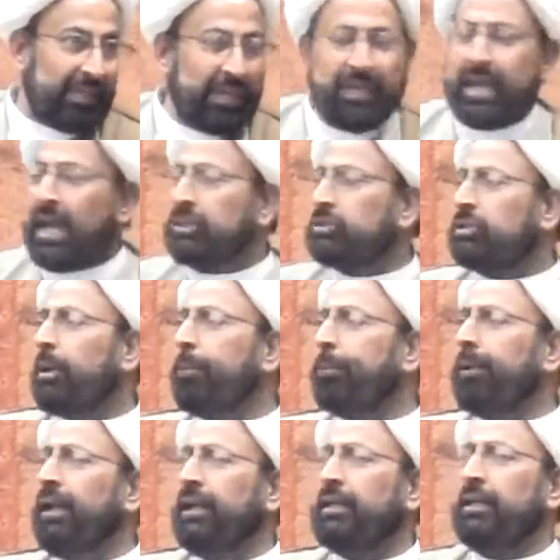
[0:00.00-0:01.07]
He has
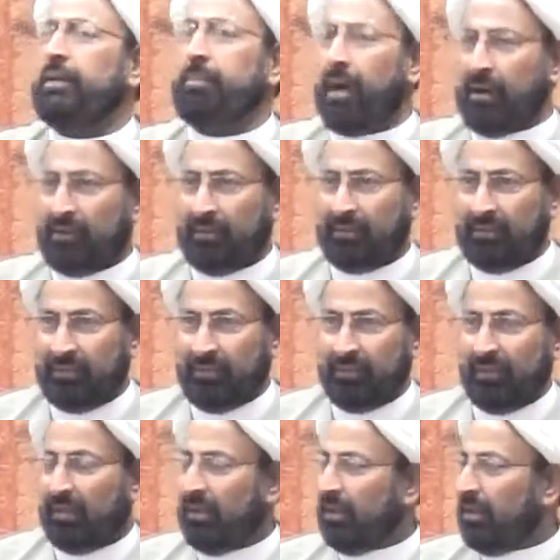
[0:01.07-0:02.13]
complete Iman.
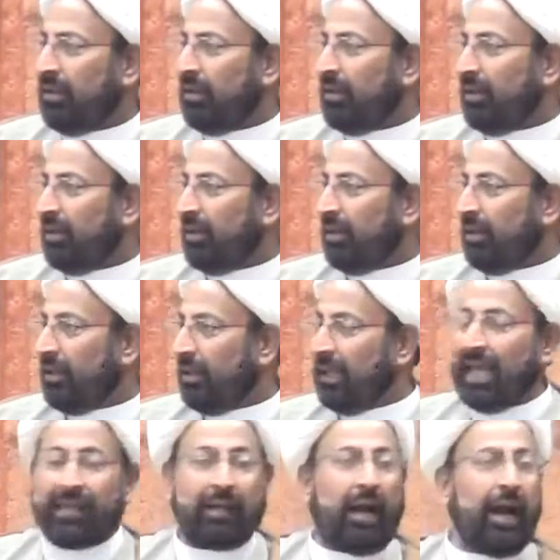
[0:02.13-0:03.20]

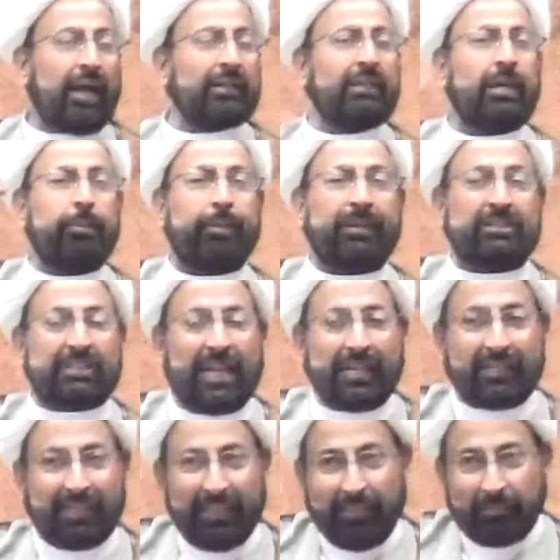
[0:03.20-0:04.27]
Like
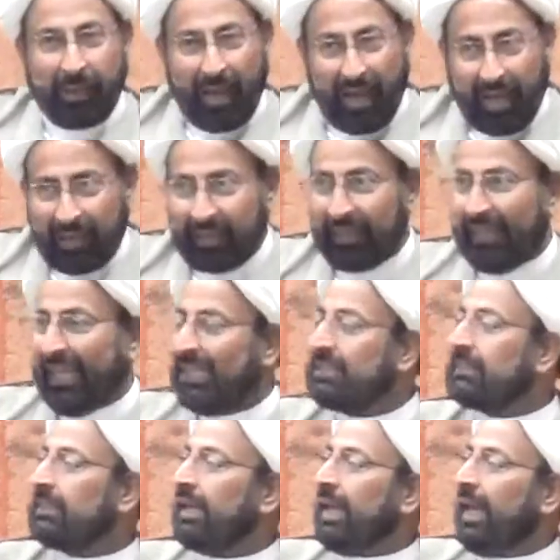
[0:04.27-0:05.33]
100% Iman is